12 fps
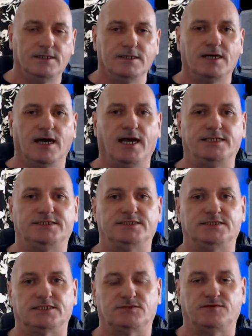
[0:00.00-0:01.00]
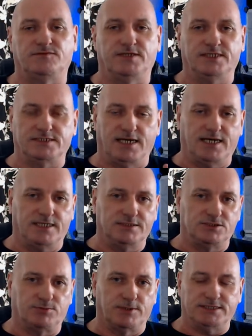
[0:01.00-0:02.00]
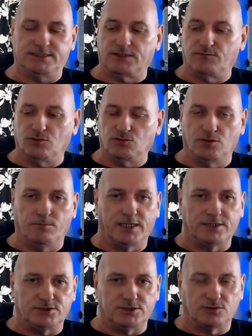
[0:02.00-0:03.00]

18650s and 20700 batteries of